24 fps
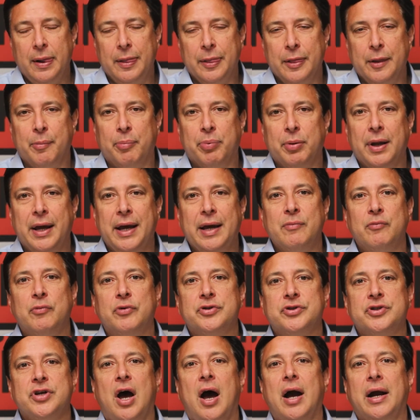The plan will
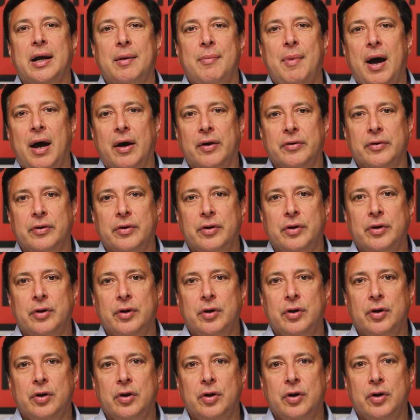talk about
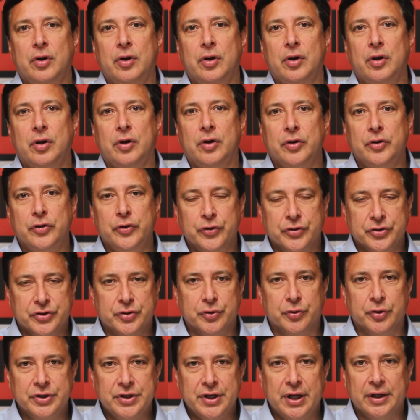your
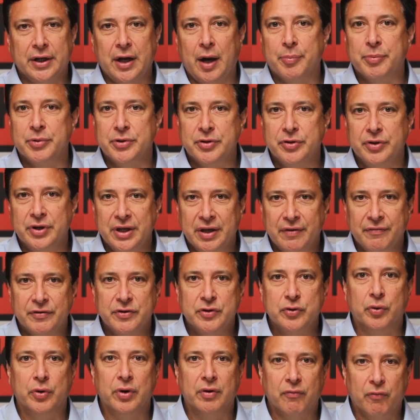storytelling opportunity
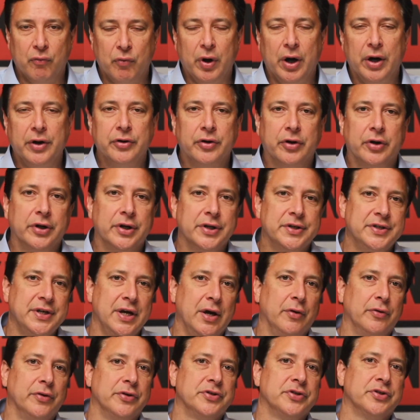inventory of where you're going to
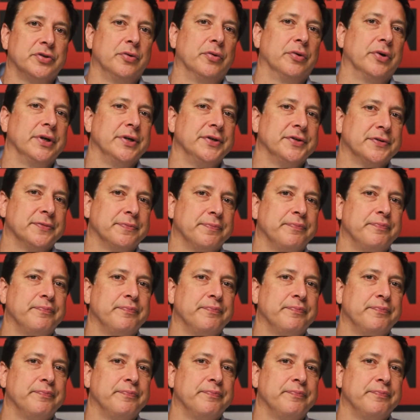tell the stories.